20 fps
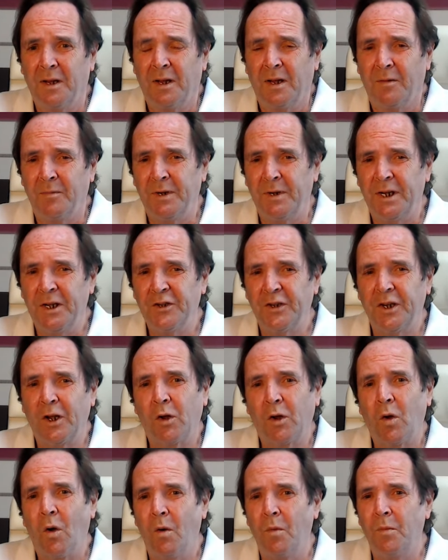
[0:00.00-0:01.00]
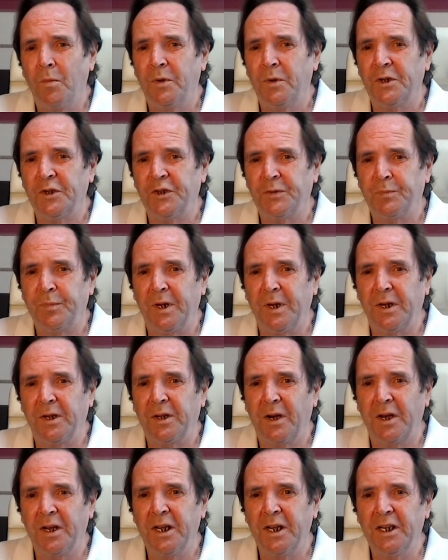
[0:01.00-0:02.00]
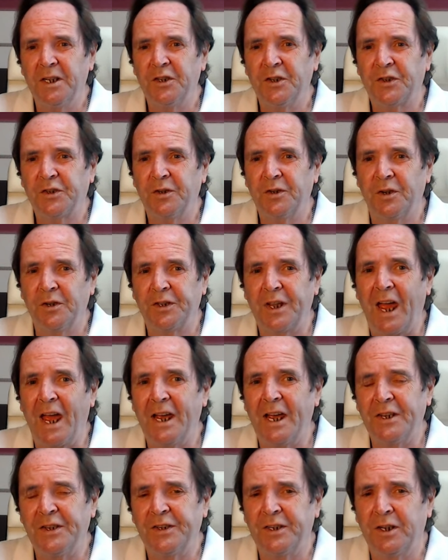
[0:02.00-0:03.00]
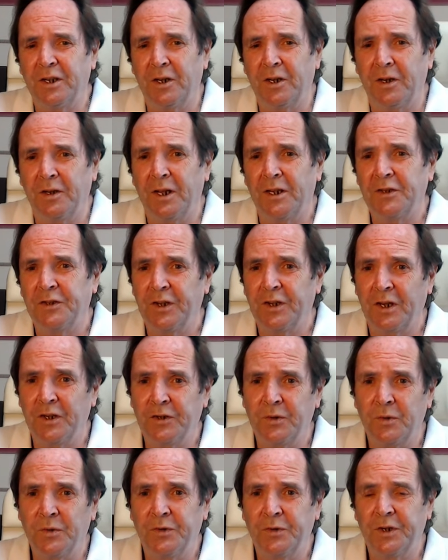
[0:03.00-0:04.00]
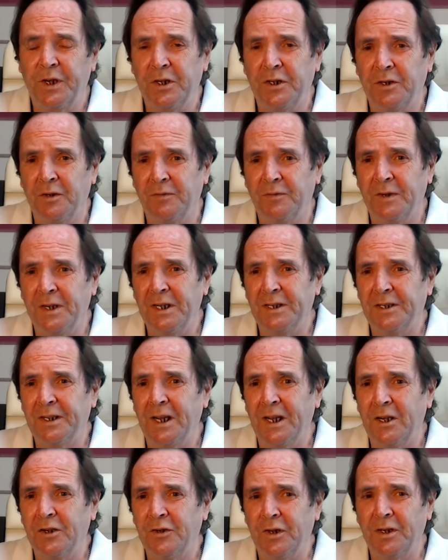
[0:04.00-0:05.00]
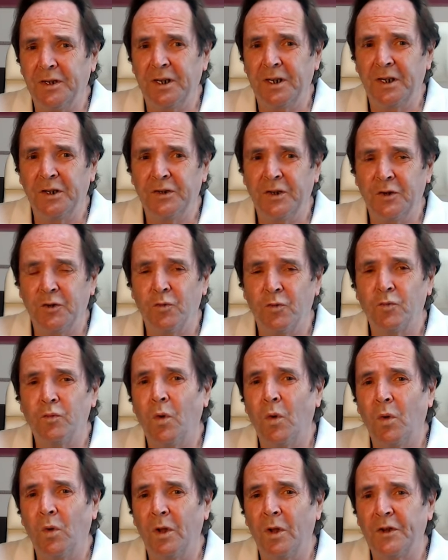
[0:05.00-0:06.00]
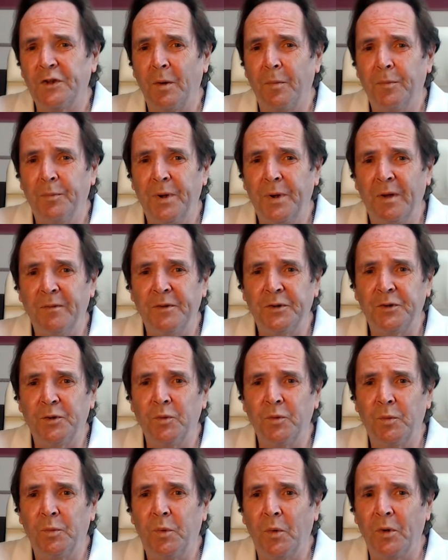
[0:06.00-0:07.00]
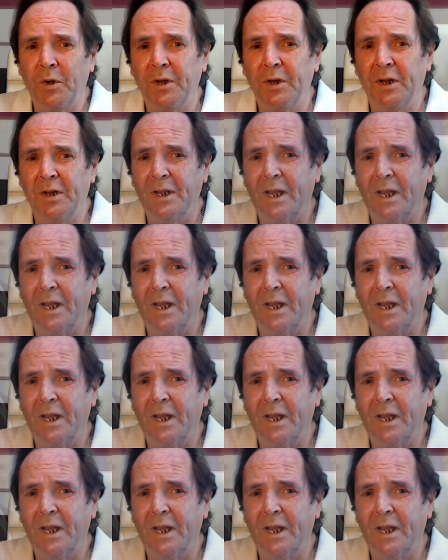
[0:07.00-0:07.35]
I mean, he's an accomplished speaker, and he discussed ASEAN, that's the Association of East Asian Nations, role as a pivotal point in